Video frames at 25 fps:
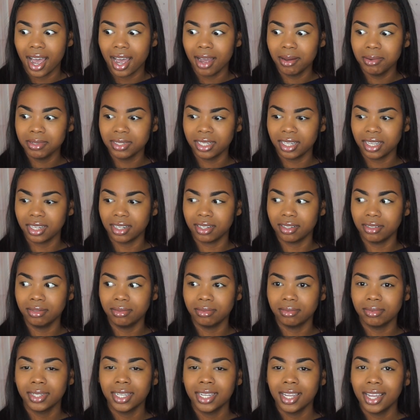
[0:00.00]
I was like,
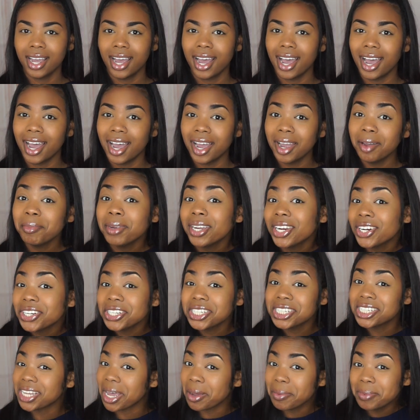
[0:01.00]
oh, I'm here to
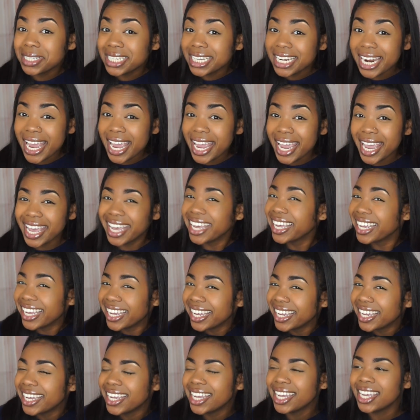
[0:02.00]
sub today.
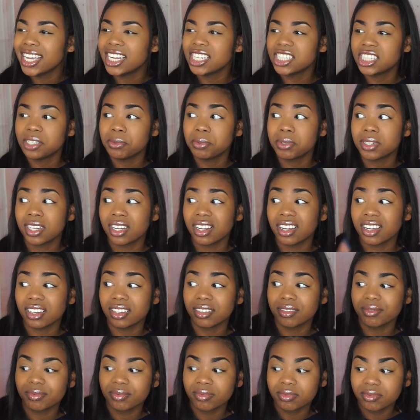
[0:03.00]
And she was
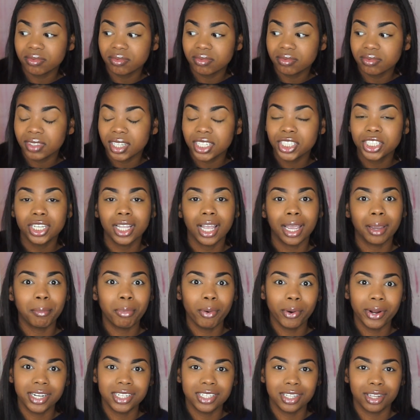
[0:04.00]
like, and she like
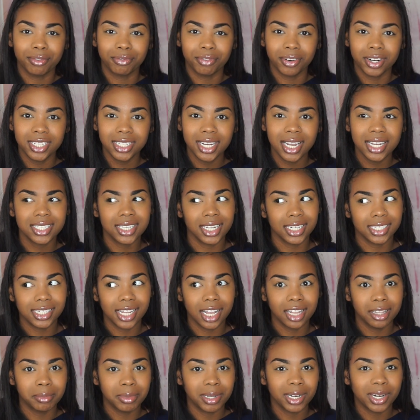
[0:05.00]
pointed to the front desk, like
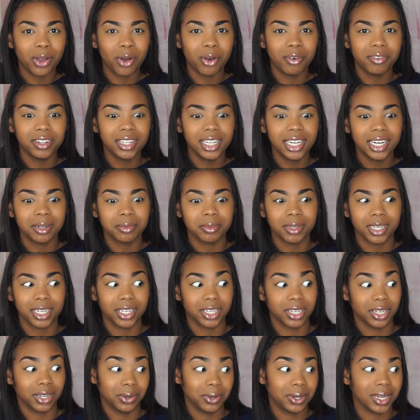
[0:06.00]
telling me to go over there. I'm
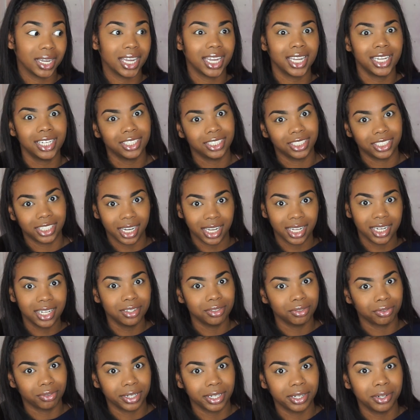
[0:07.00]
like, okay, shade
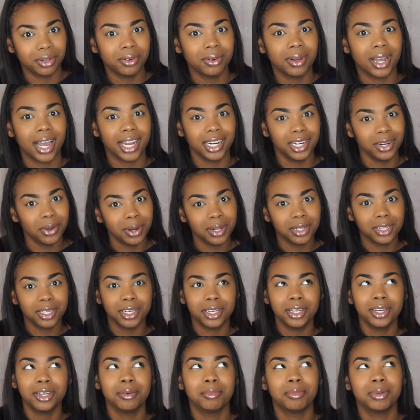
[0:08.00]
is real. I know I
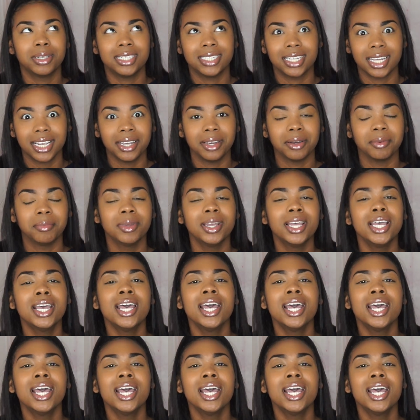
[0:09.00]
look good, but damn.